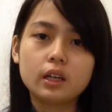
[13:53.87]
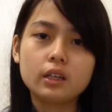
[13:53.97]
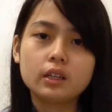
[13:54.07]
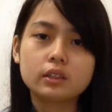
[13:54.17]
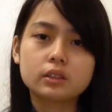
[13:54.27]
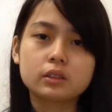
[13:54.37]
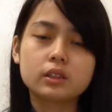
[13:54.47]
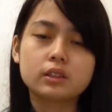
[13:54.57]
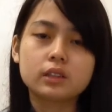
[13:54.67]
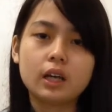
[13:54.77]
It is
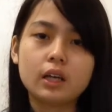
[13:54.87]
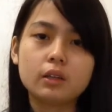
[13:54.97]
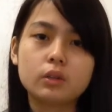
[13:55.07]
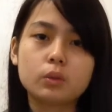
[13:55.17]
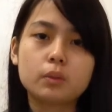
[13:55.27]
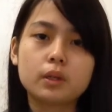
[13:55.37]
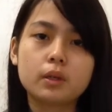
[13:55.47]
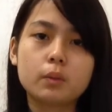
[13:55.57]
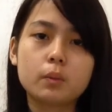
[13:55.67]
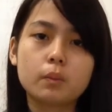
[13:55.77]
designed to
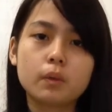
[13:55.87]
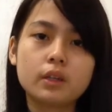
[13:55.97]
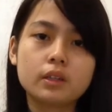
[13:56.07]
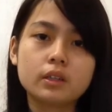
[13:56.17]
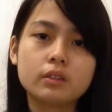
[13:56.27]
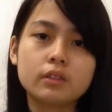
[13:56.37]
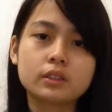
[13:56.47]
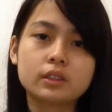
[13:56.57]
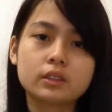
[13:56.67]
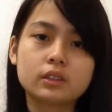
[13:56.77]
be weather
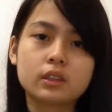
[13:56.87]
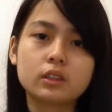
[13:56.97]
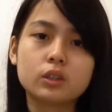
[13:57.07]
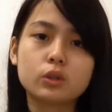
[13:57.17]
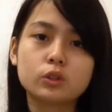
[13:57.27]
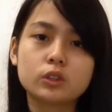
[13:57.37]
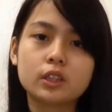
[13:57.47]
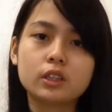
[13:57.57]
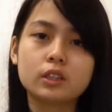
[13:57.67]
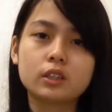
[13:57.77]
resistant
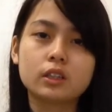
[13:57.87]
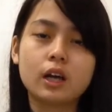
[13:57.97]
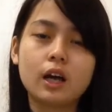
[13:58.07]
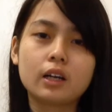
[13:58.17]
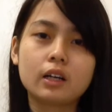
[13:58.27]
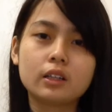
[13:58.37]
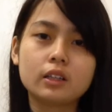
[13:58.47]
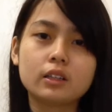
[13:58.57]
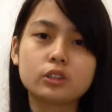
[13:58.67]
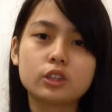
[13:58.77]
using the acrylic
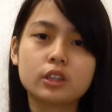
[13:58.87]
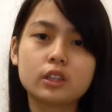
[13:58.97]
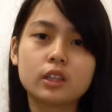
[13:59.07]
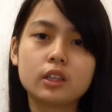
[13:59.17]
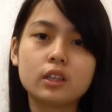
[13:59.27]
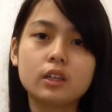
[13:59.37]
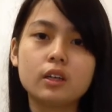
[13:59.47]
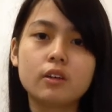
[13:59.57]
sheeting